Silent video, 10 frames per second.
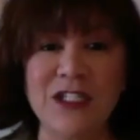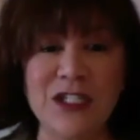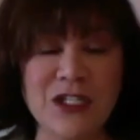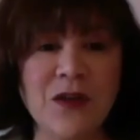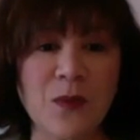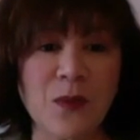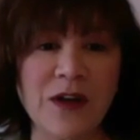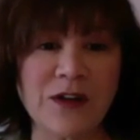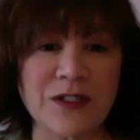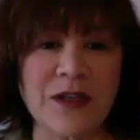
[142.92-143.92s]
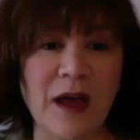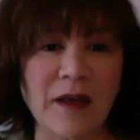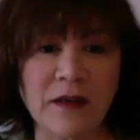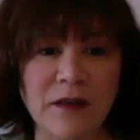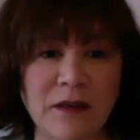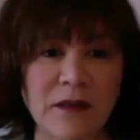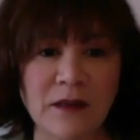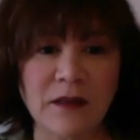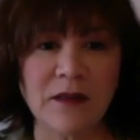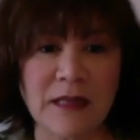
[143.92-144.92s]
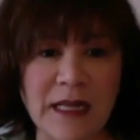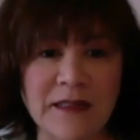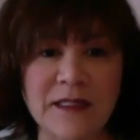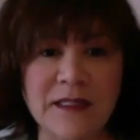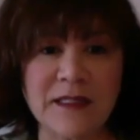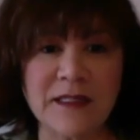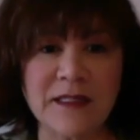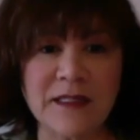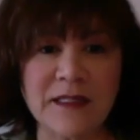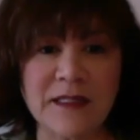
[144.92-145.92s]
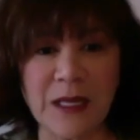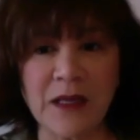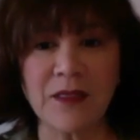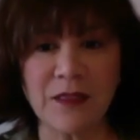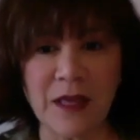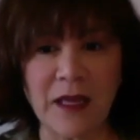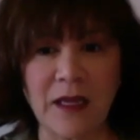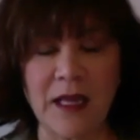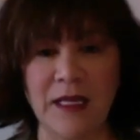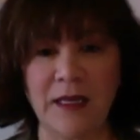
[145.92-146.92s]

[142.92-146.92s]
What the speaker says: just know that we're on your side. That's the big thing.